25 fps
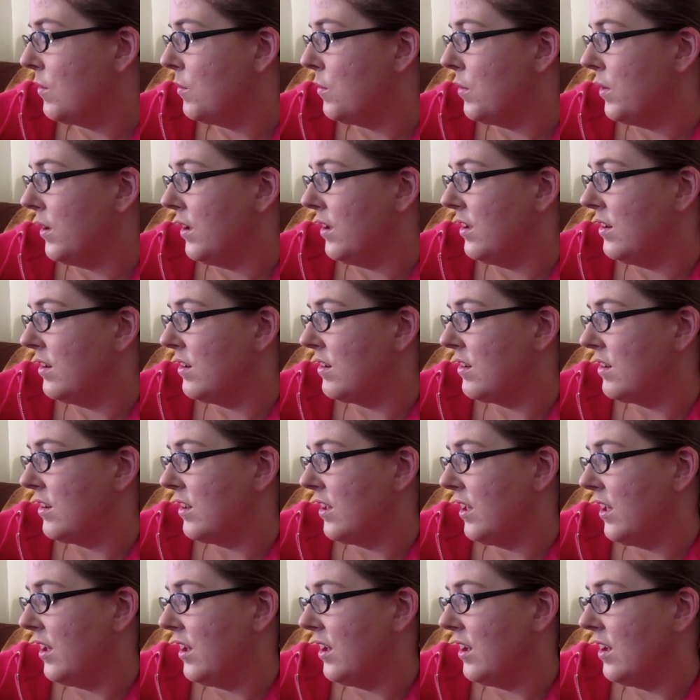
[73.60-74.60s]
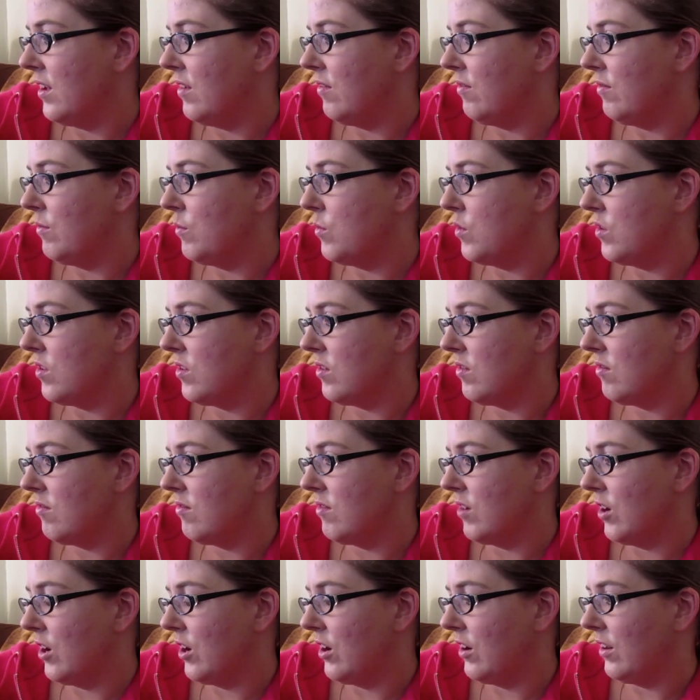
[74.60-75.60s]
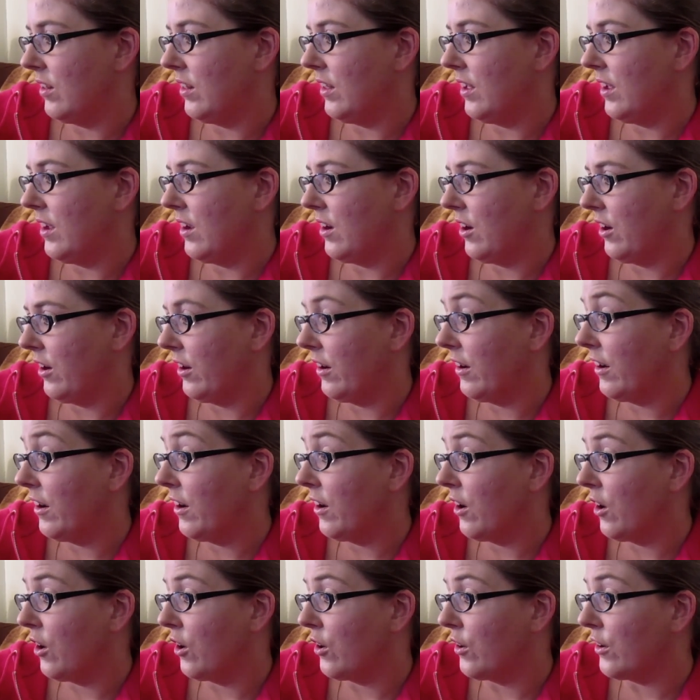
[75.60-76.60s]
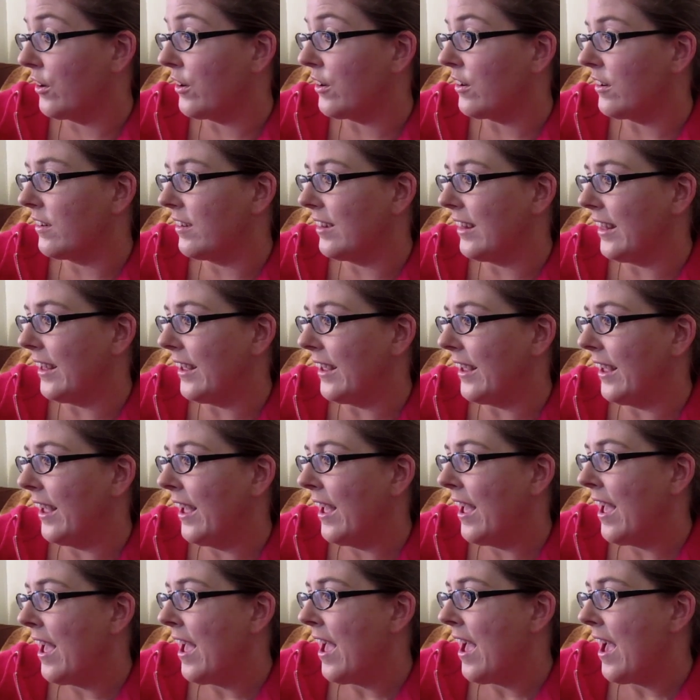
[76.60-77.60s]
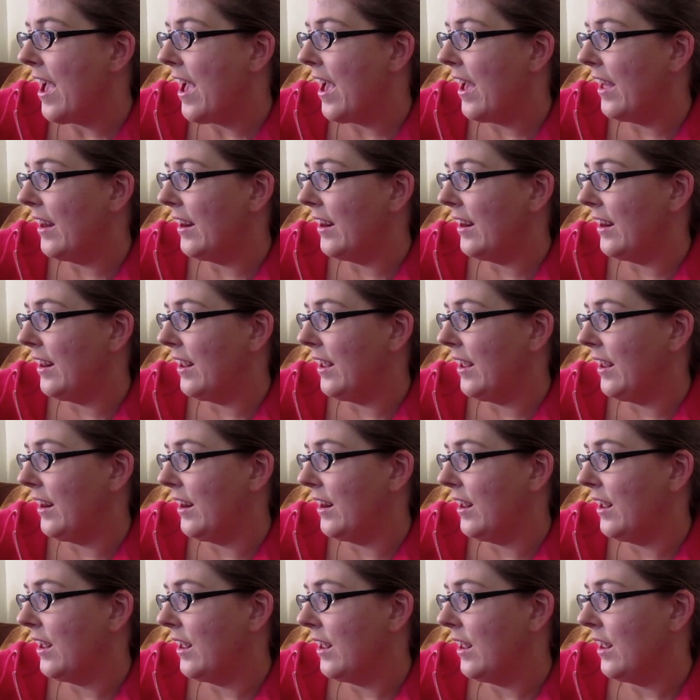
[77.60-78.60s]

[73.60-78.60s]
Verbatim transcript: But yeah, I'm just hurriedly, hur hurriedly editing